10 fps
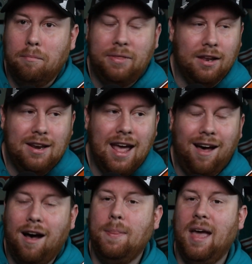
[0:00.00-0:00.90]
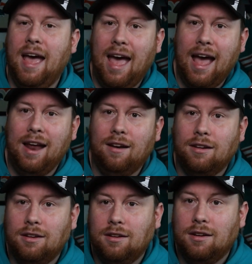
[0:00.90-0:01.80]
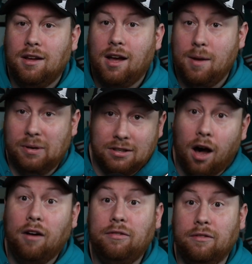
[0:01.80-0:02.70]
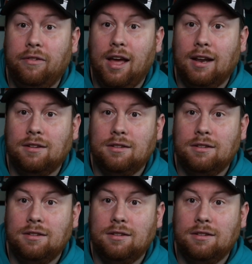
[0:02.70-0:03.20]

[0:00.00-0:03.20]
nail on the head. I'm a Dolphin fan.